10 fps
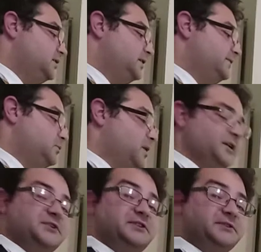If you
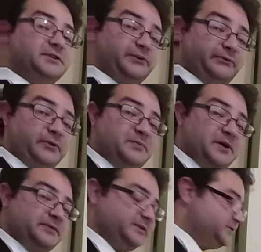want to stick to the free
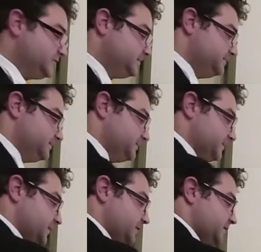methods,
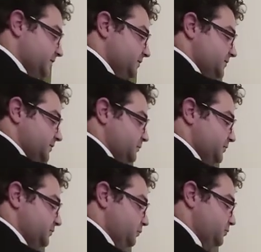stick
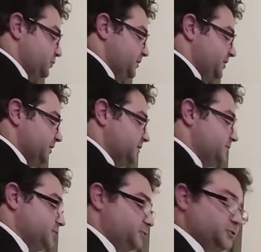with social media.
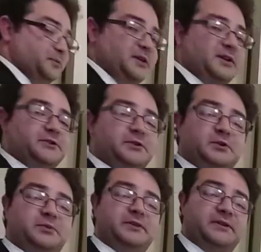Social media is
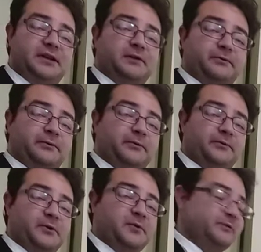going to be the king for the
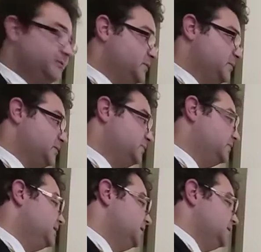free
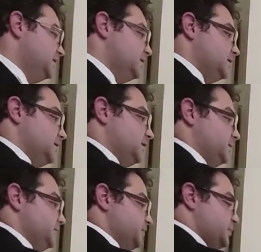people.
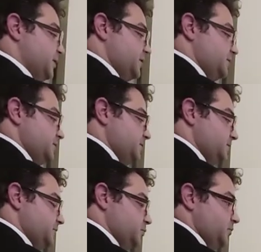But
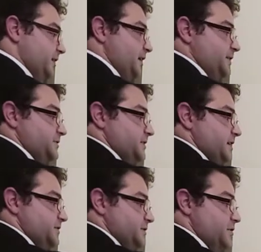Google Ads and
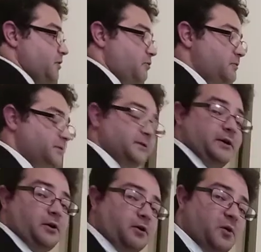SEO,
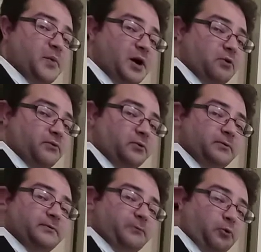they are a powerful
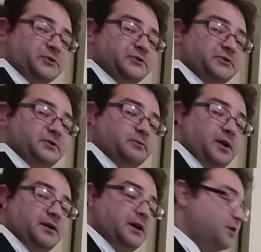force
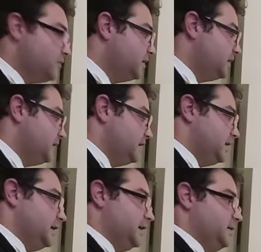right now.
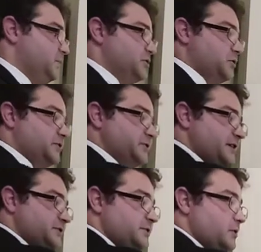And because
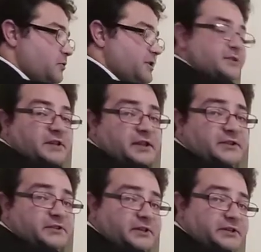SEO can take
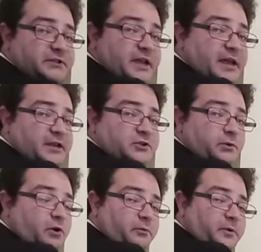6, 8,
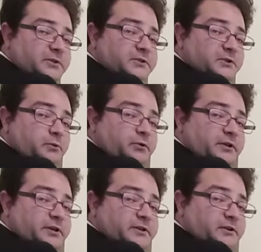12 months to
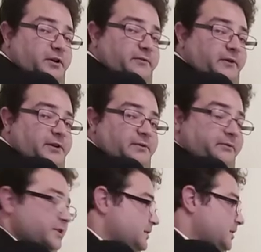really get done
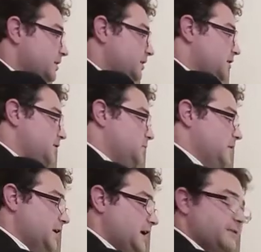effectively, you
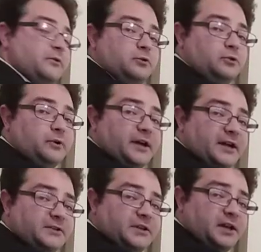want to have a Google
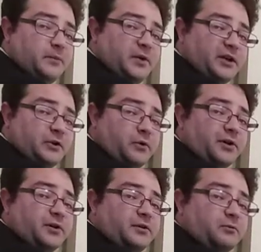Ads campaign
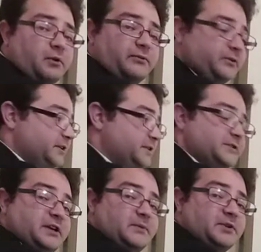going roughly at the
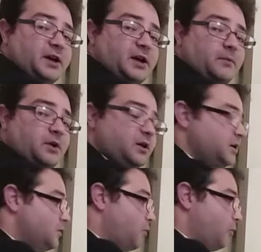same time.
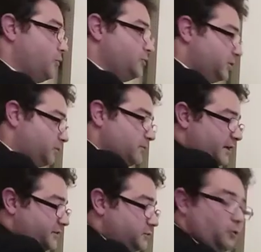Or you can
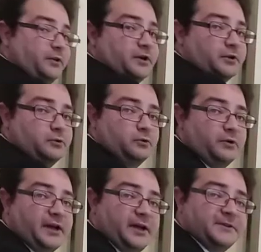rely solely on
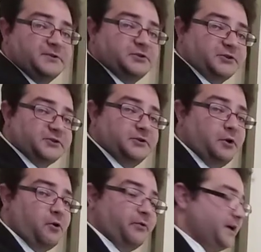Google Ads. Just
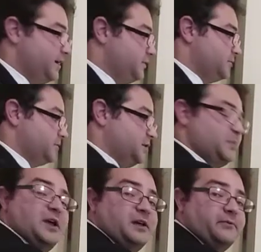know that you're going to
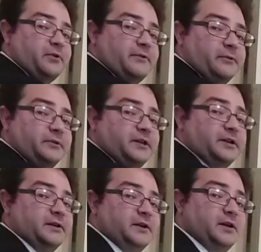pay for every lead.